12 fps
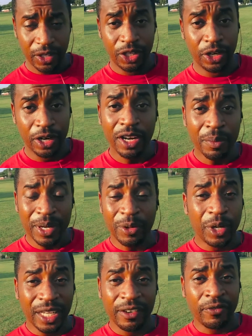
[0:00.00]
you're going to be
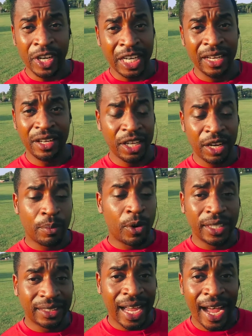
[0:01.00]
really freaking good at
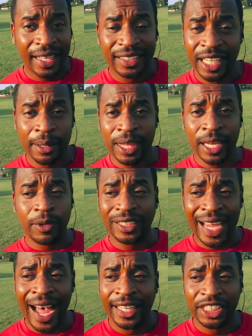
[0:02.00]
Muay Thai. Same thing with
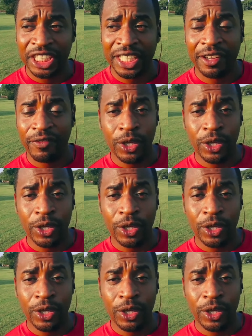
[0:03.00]
Tai Chi.